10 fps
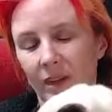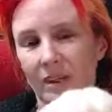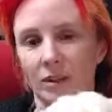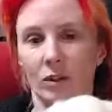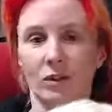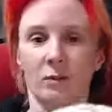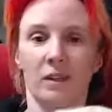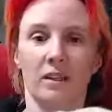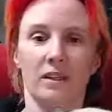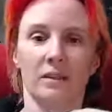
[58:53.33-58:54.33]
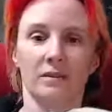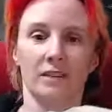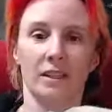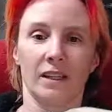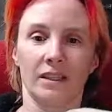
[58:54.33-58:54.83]
So speaking of,
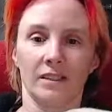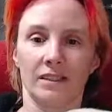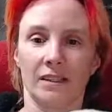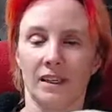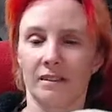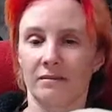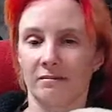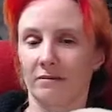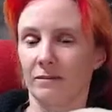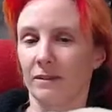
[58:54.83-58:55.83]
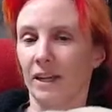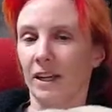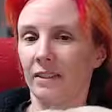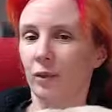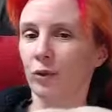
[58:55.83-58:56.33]
I
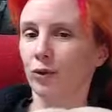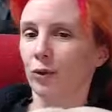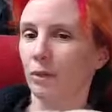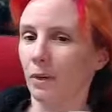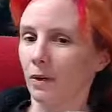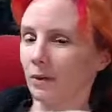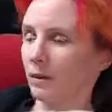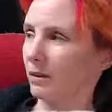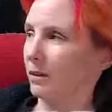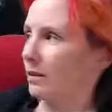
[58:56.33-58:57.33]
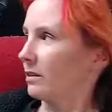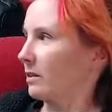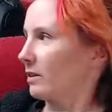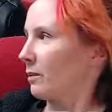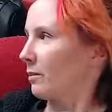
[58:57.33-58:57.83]
told you about
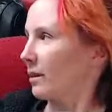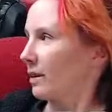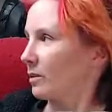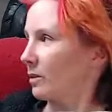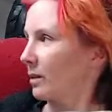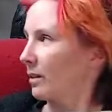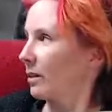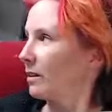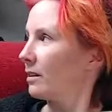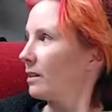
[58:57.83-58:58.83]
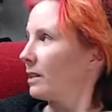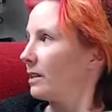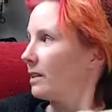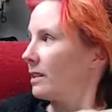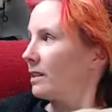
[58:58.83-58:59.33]
the dumb things with
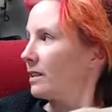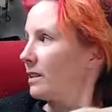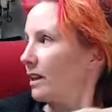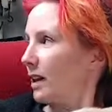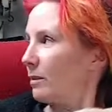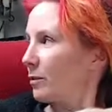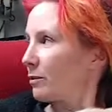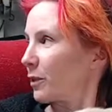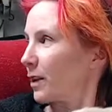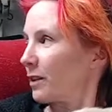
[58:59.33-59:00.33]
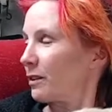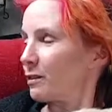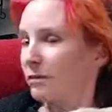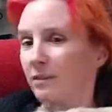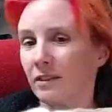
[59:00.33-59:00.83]
I'm afraid of